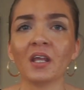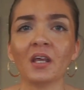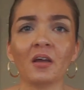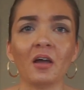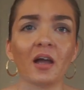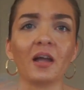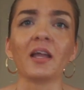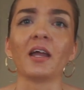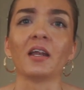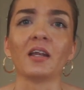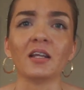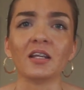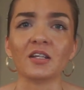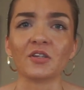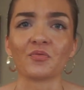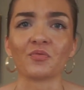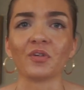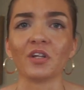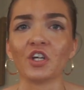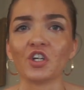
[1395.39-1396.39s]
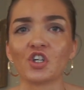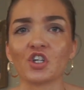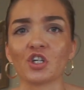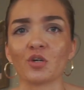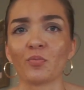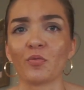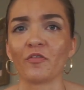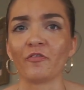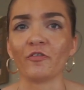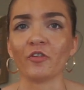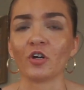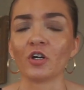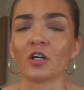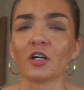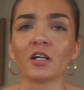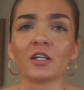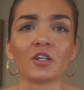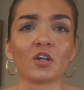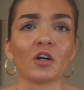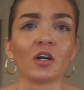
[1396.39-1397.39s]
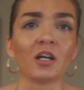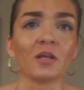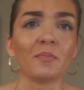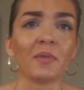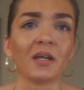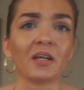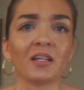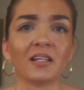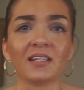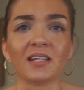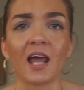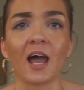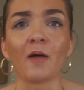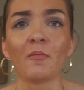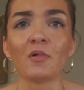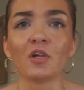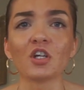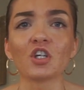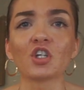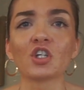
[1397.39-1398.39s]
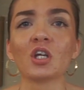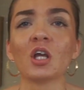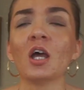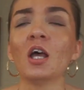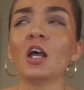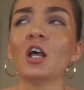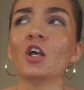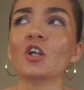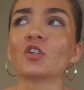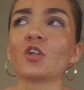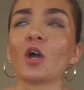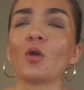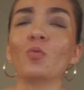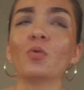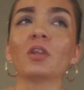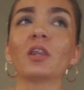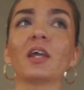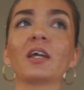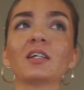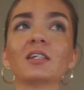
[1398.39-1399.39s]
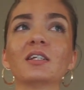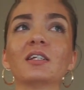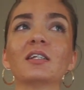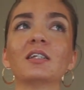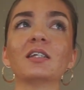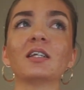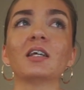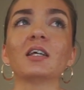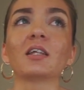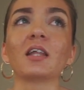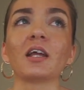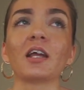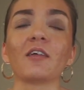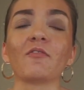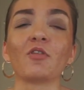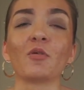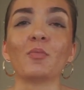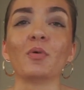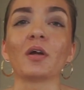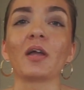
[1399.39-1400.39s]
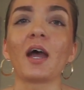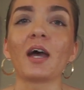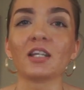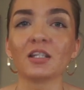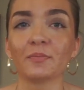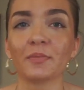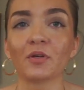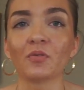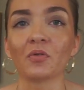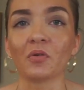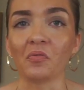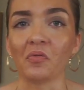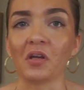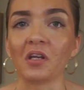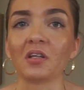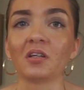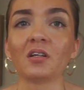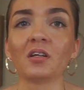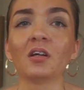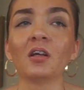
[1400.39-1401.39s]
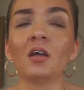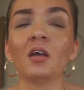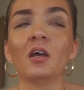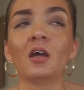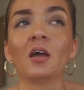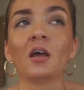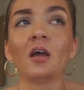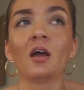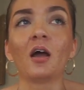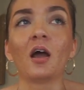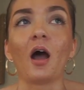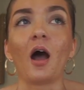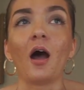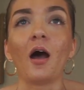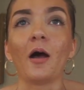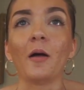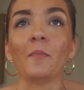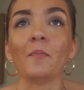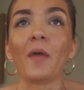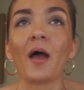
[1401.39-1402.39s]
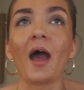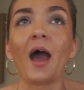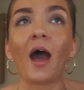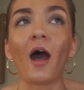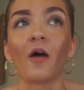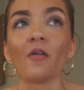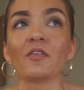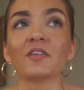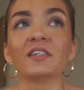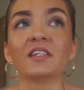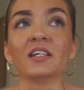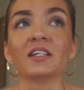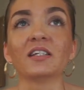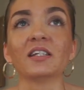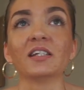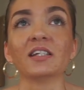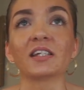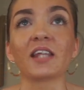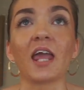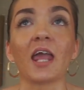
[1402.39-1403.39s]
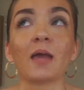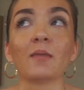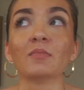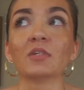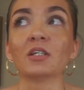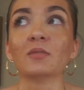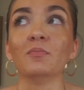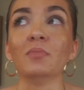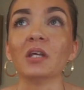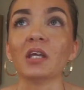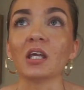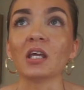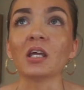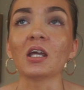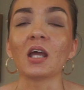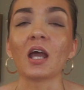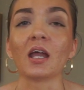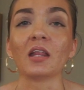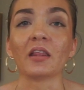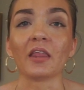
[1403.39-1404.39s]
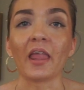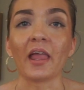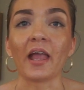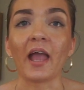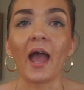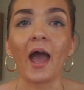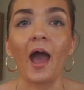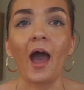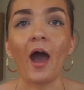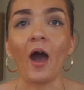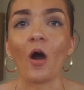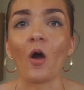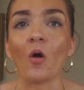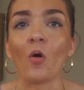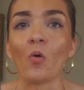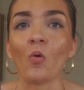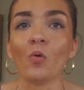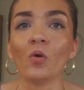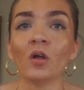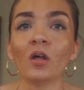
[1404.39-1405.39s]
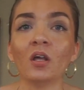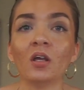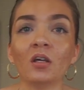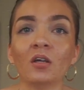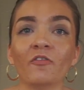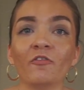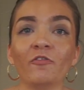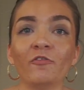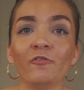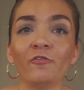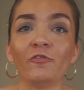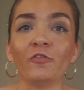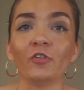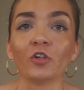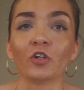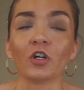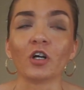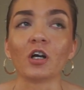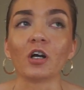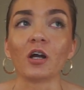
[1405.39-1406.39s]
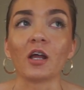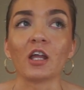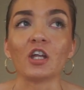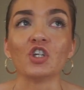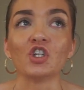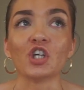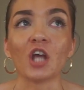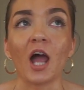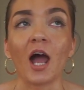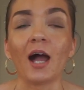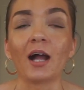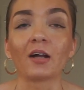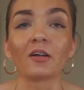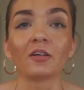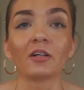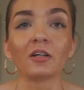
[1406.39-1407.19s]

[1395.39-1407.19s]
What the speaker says: again, his relationship with Fleur has already been established. So I would like to see, like, if the book had to be rewritten, how the seasons came to be, and like how Fleur and Jack